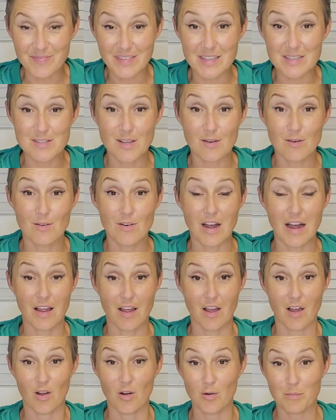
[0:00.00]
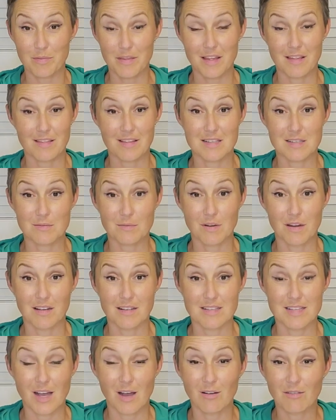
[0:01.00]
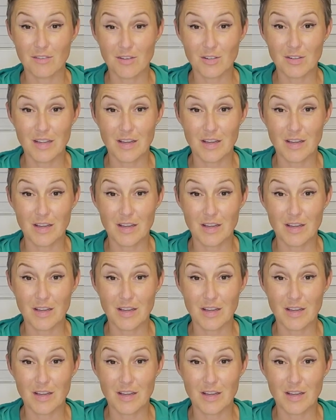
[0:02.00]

So I hope that this was helpful.